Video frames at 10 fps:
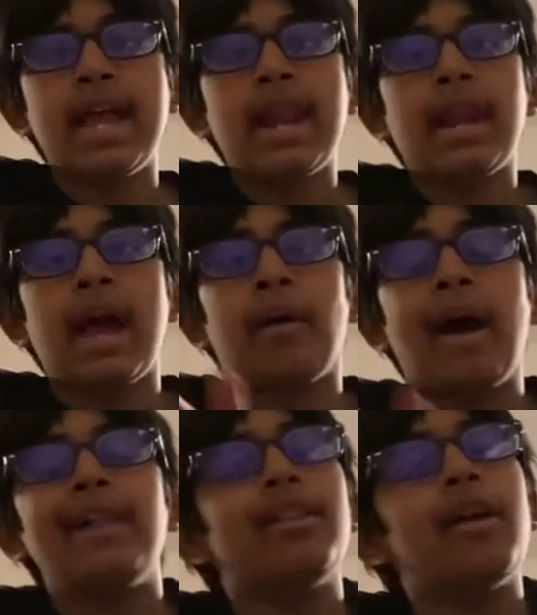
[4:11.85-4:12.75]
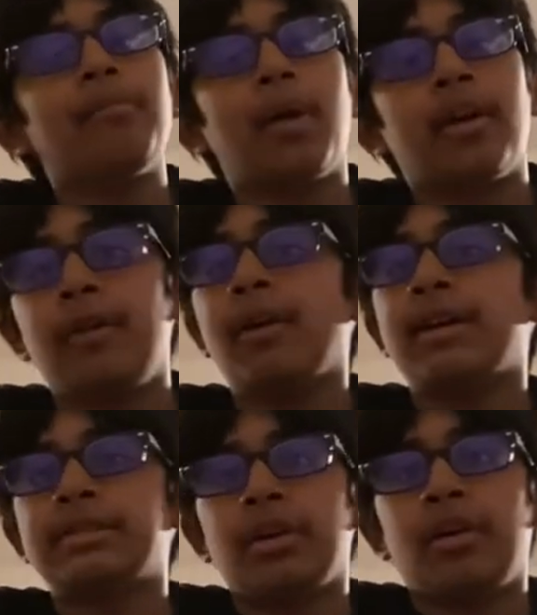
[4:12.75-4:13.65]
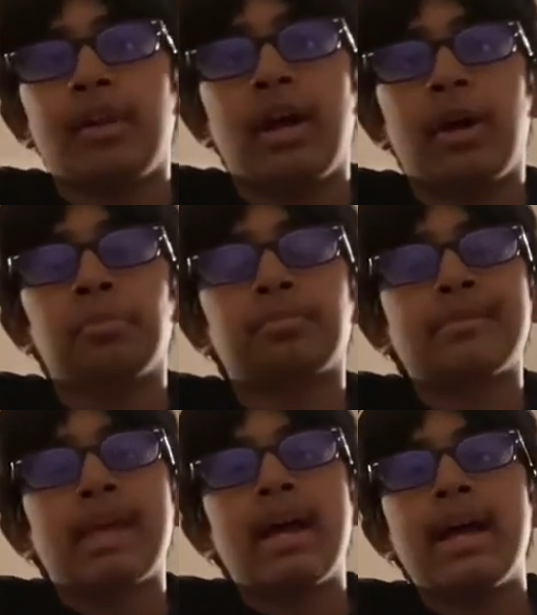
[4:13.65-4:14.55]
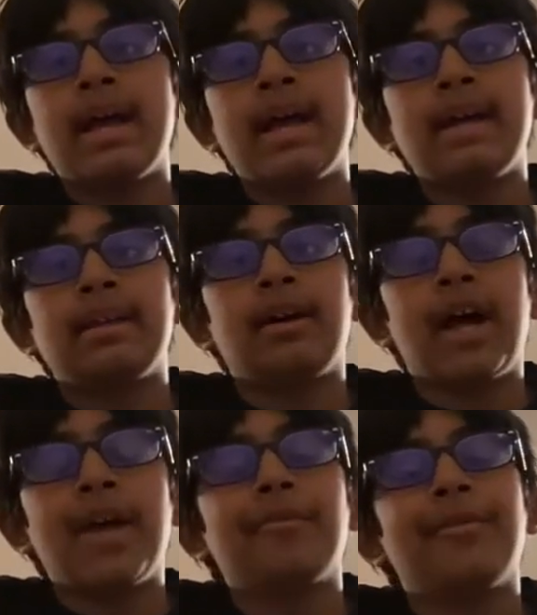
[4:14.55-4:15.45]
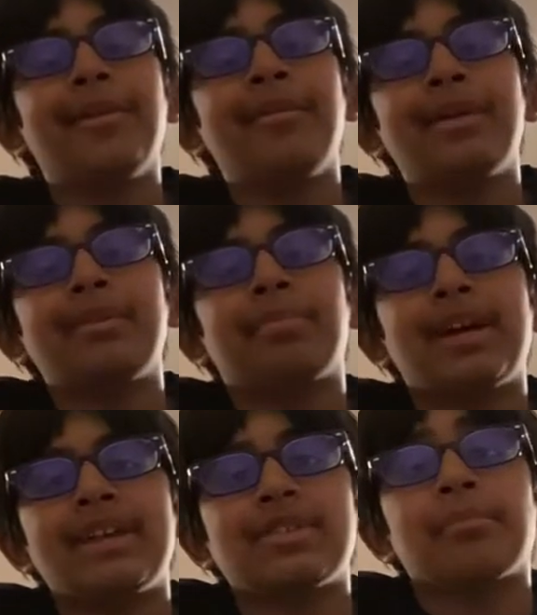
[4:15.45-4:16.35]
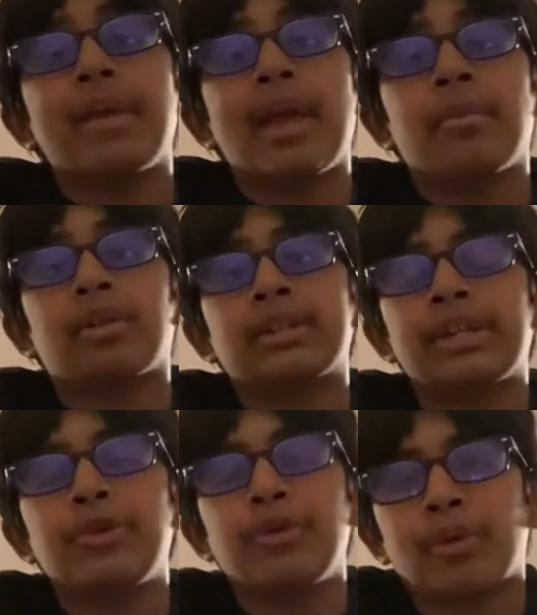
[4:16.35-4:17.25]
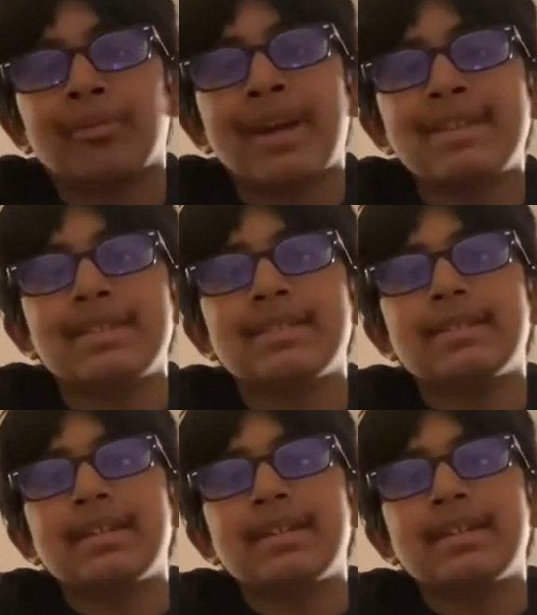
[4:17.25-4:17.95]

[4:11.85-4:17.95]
Now, I love Mario, as you all know, and uh, I really wanted to play Animal Crossing New Horizons.